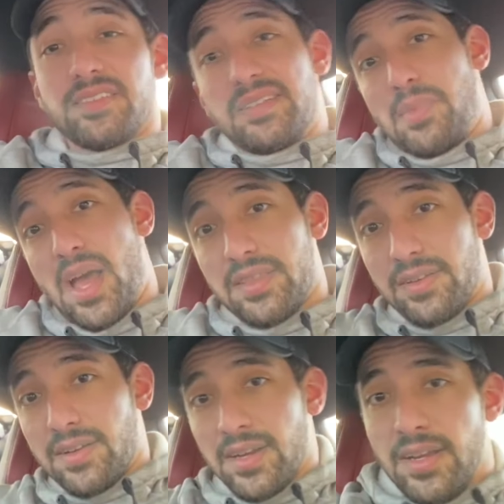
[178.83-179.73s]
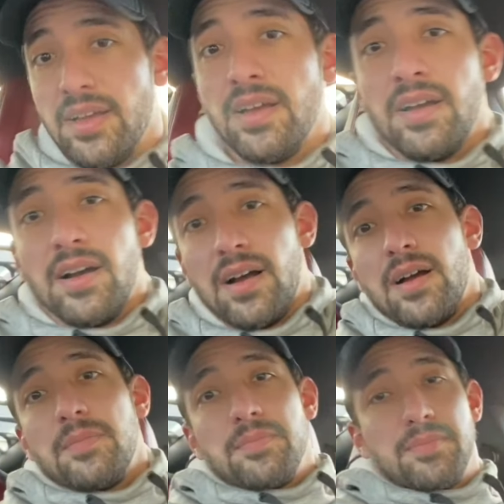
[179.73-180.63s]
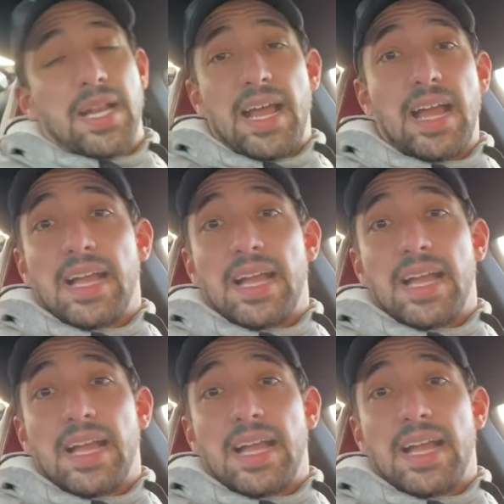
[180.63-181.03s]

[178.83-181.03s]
sit back there. But I